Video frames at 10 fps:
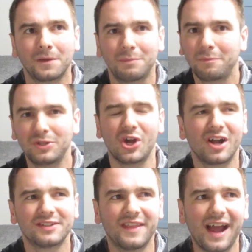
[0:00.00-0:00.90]
But
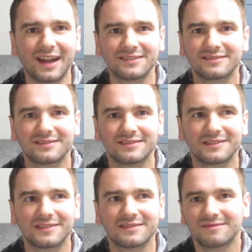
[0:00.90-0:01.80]
beyond that,
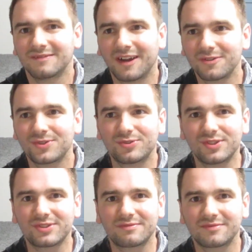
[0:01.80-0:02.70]
I also
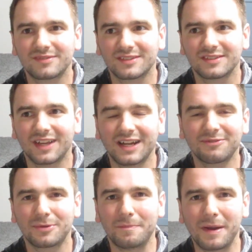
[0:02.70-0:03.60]
just kind
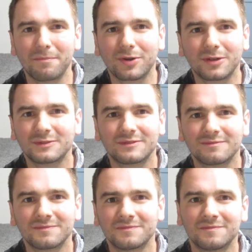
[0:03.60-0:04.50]
of remember
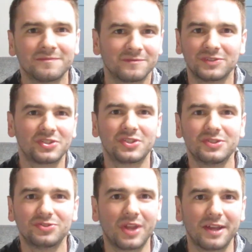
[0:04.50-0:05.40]
just
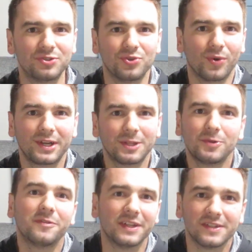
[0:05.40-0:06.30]
enjoying the
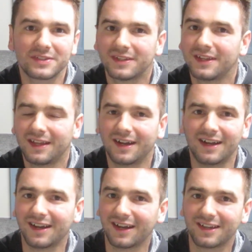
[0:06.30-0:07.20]
movies,
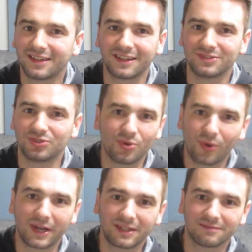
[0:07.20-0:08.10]
and
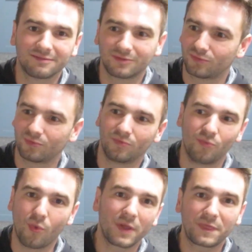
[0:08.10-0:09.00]
enjoying
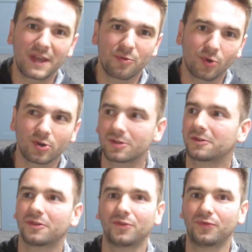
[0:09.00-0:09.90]
what they were
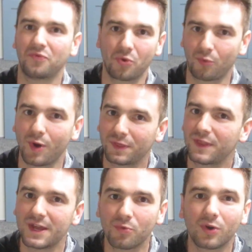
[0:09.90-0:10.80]
for what
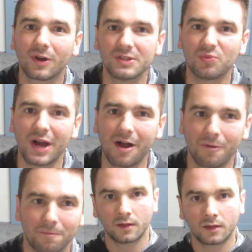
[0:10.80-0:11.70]
they were as
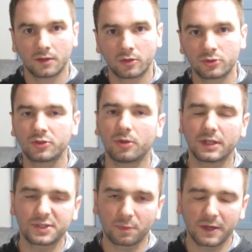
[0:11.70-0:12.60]
well. So
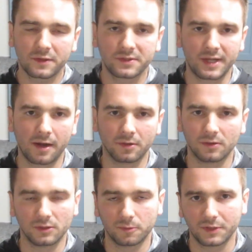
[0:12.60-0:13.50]
let's break this down a
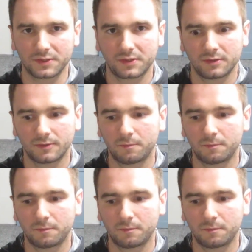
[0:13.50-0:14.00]
little bit.